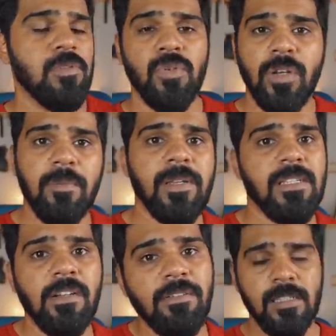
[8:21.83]
shooting
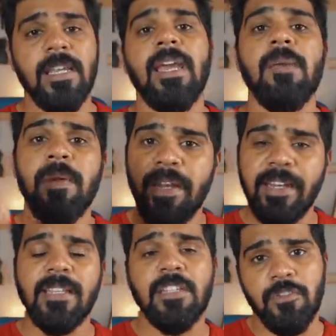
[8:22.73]
myself. Say I'm
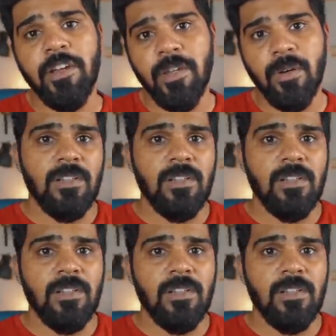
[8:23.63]
editing this video.